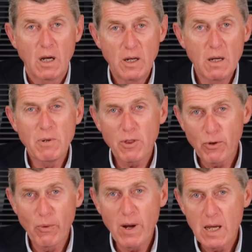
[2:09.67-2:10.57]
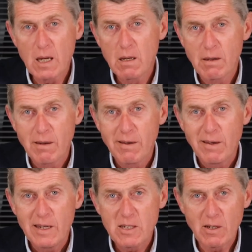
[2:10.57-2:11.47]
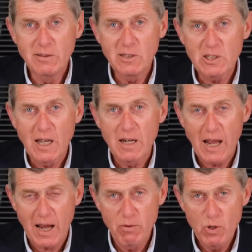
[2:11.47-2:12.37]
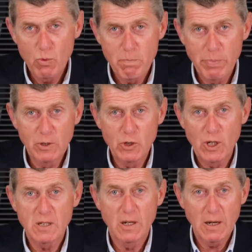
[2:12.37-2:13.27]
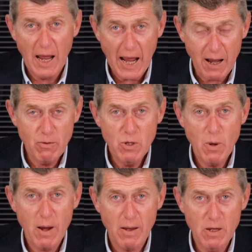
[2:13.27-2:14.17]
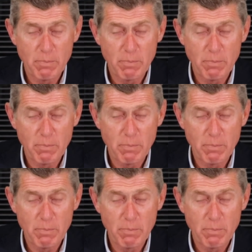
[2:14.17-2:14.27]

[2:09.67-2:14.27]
And number 3 is understand how you budget and how your